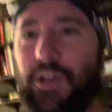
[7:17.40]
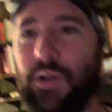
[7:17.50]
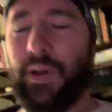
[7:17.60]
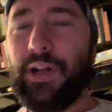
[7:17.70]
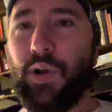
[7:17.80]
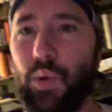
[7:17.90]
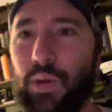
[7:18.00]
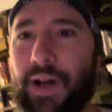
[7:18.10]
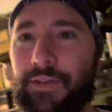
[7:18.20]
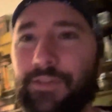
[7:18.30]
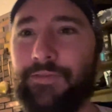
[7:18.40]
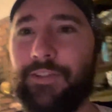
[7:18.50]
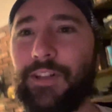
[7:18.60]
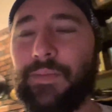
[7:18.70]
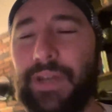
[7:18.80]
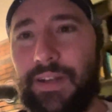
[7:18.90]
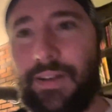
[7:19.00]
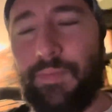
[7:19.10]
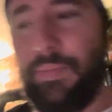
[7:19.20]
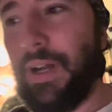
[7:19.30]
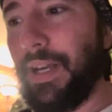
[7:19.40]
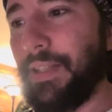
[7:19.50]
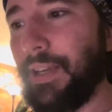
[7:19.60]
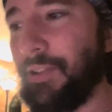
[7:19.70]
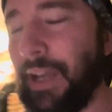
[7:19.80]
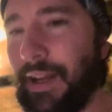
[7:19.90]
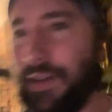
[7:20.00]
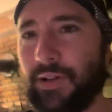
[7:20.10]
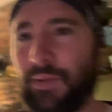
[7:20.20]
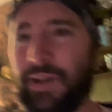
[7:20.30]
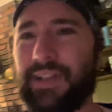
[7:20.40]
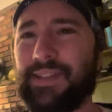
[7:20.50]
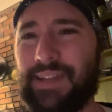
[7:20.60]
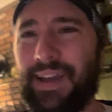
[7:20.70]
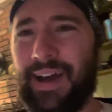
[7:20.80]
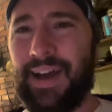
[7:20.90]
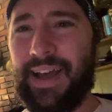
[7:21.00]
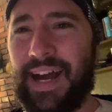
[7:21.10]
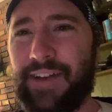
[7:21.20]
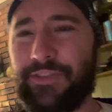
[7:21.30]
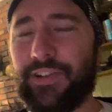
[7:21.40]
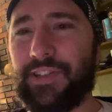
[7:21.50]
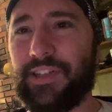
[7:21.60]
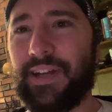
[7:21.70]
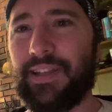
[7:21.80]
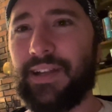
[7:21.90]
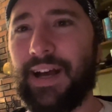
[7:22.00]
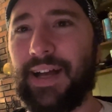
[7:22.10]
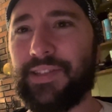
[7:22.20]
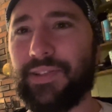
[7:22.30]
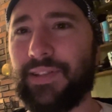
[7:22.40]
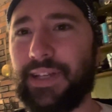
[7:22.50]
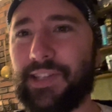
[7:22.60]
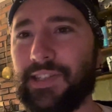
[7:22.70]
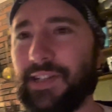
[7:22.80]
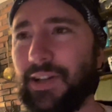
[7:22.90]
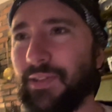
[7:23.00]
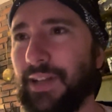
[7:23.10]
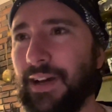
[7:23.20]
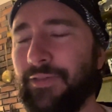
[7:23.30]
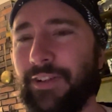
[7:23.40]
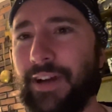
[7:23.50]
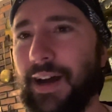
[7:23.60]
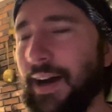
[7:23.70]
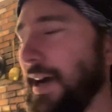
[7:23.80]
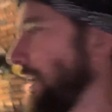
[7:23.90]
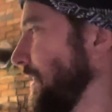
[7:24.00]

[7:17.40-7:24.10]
don't want to cool off the filament, but on the other hand, you don't want it to stay hot after it's out of the nozzle necessarily, not very hot.